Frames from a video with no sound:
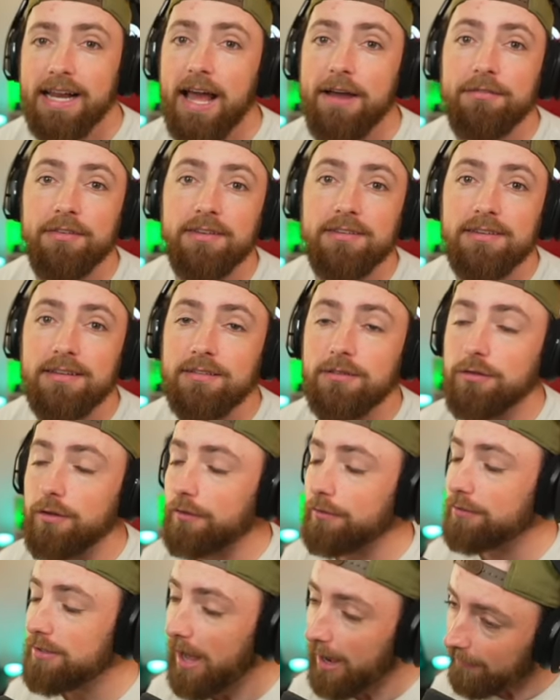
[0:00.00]
half of the season, so
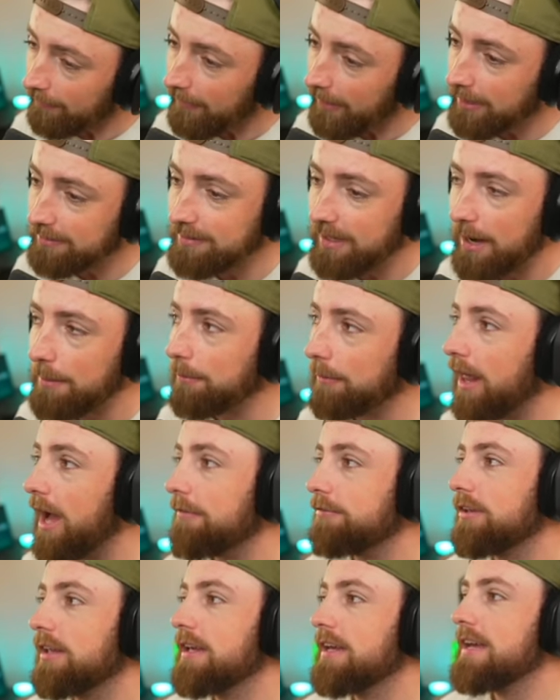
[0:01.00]
there's not a lot of time
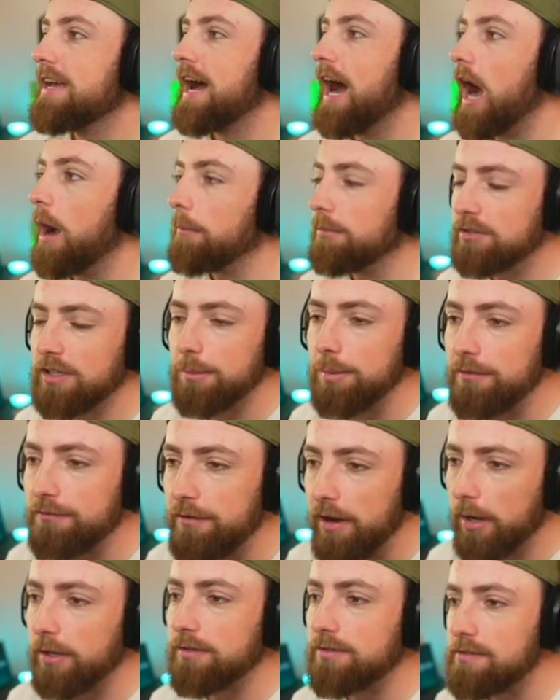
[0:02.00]
left. I'm just going to be
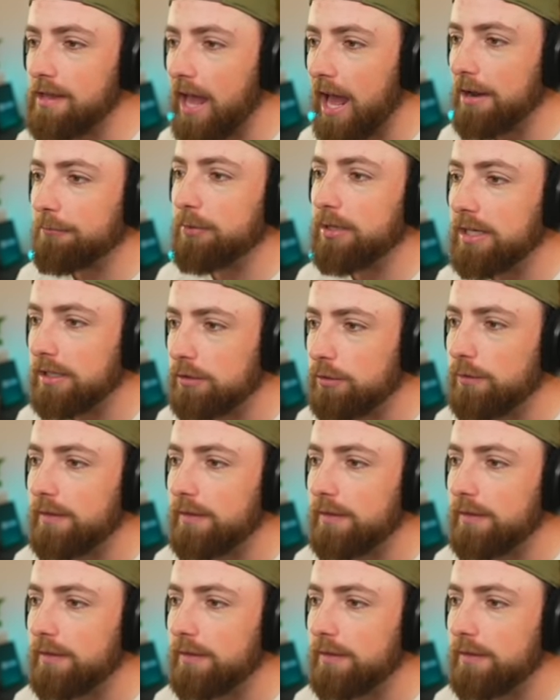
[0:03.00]
very sad if we get to